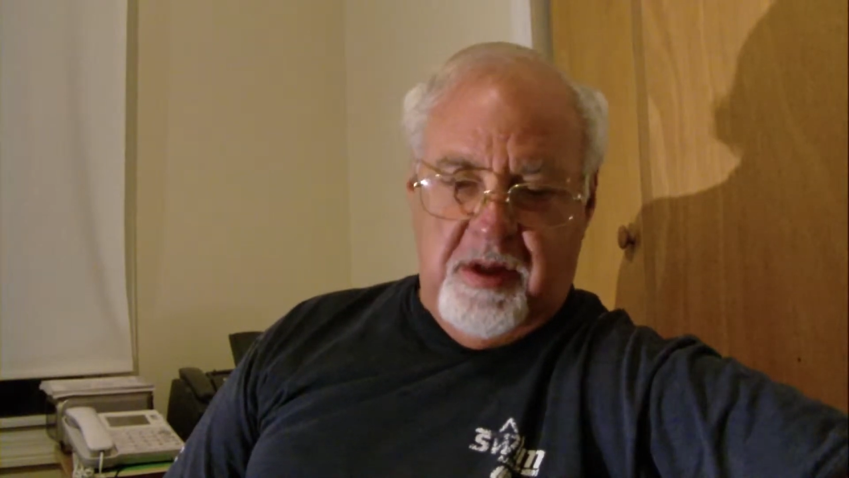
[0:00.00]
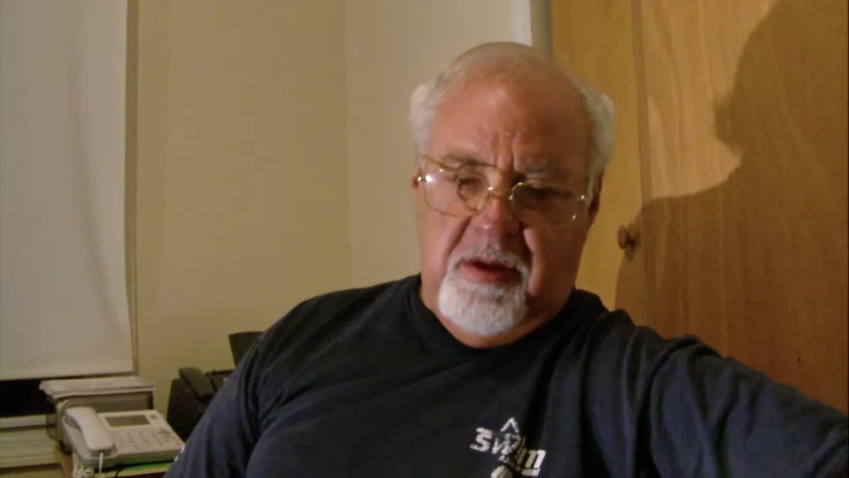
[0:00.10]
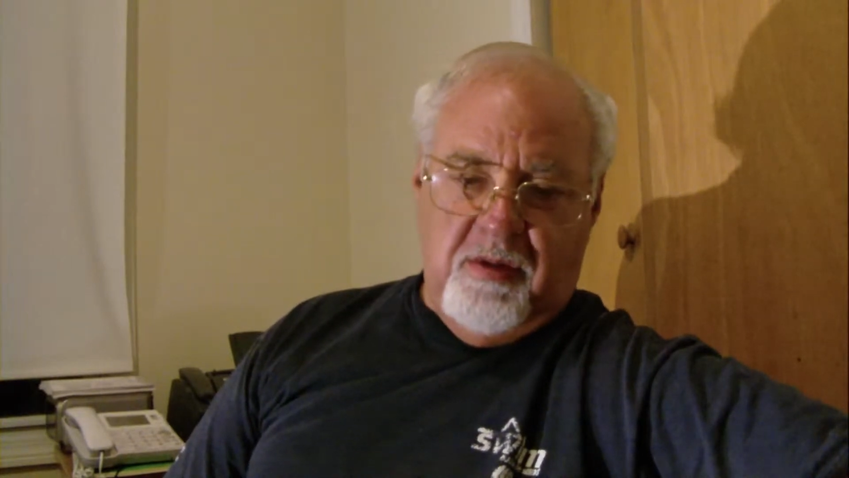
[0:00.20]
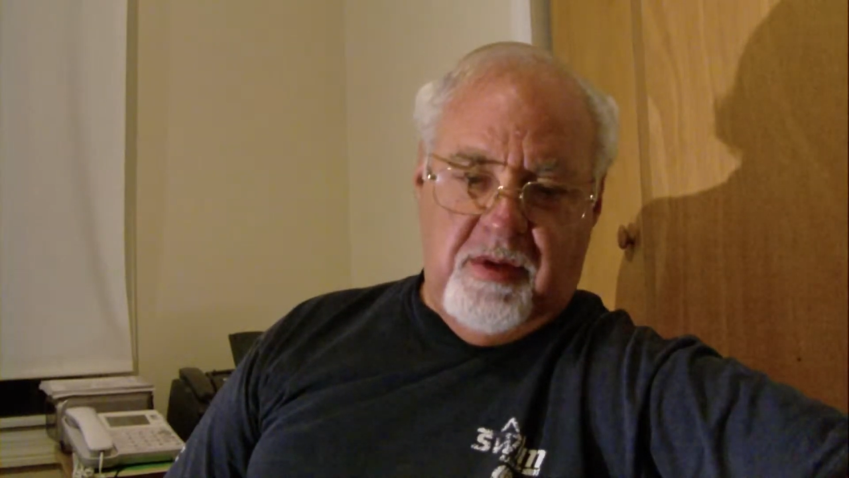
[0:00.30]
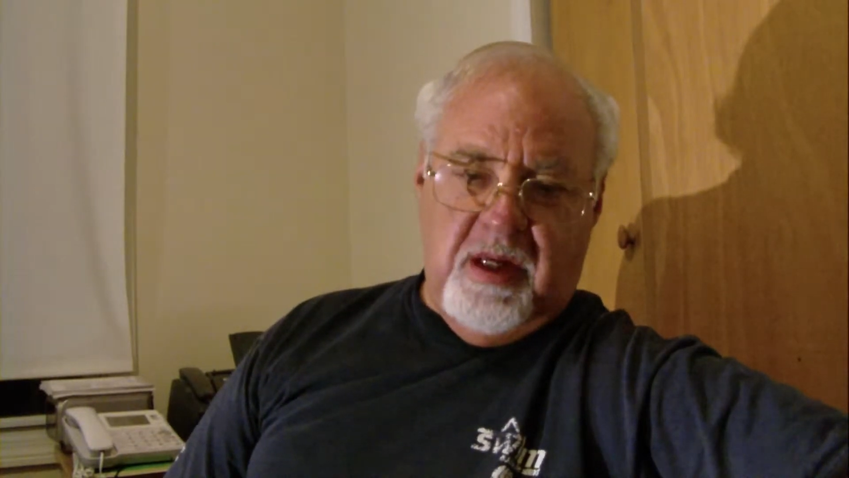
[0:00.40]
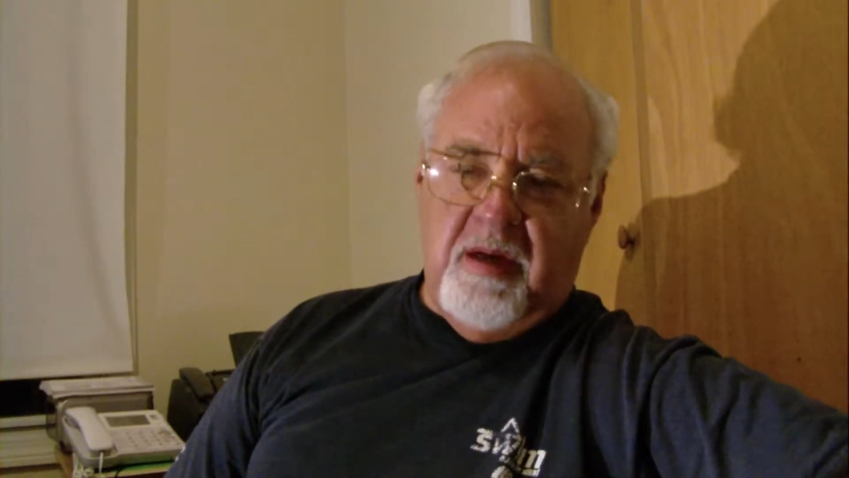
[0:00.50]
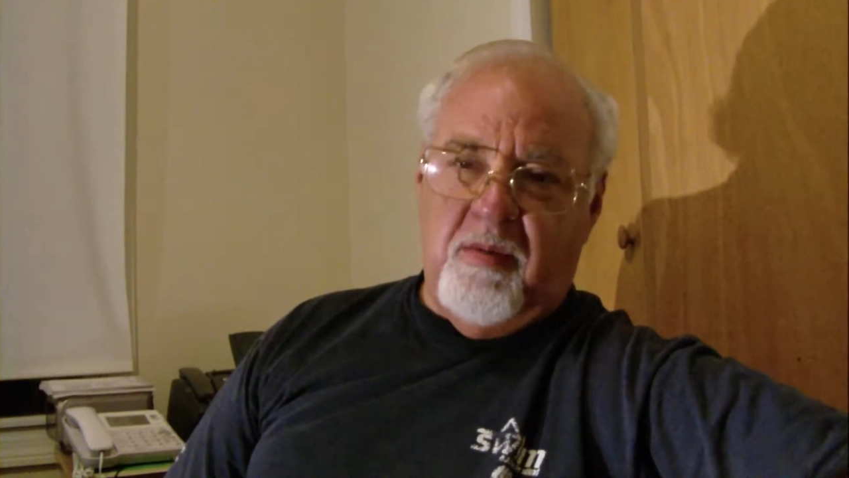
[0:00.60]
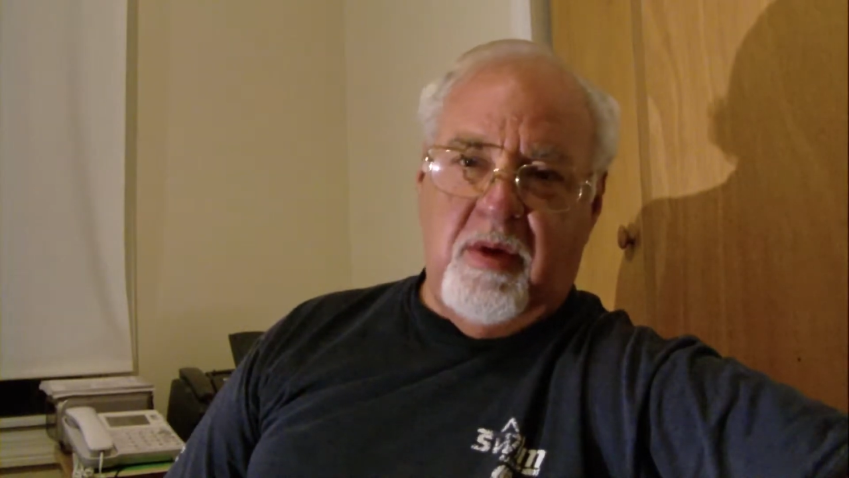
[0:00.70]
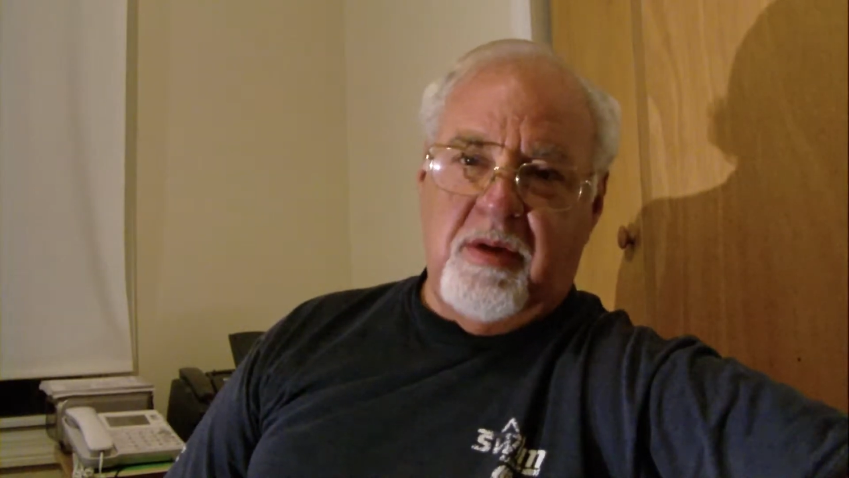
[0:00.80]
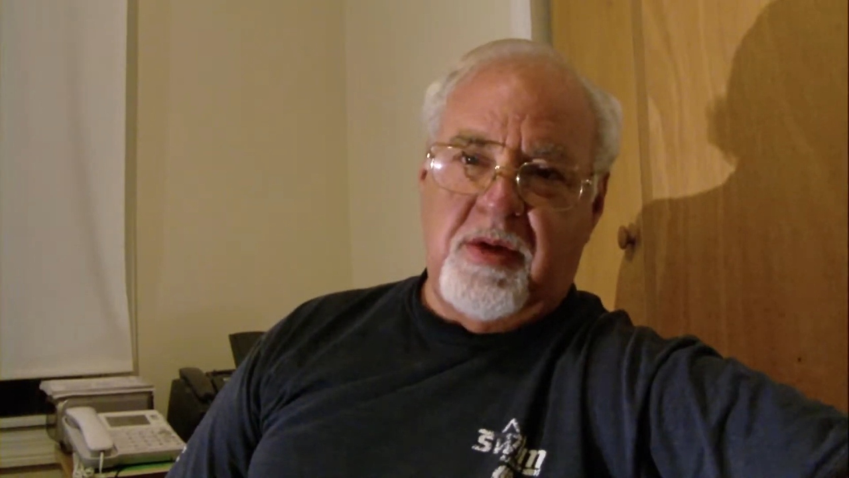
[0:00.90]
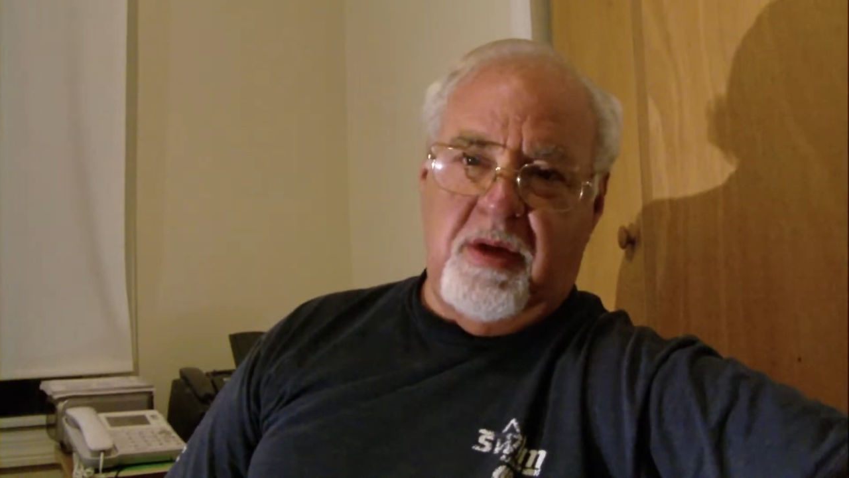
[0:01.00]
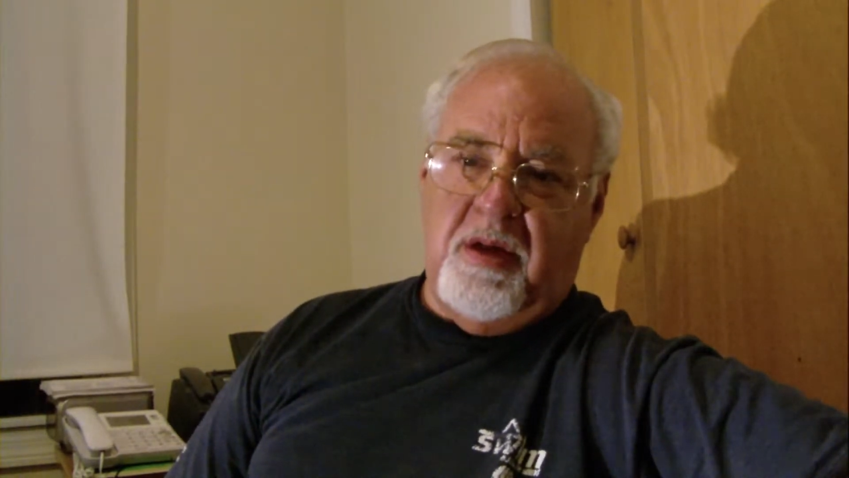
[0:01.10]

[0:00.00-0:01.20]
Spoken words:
he knew damn well she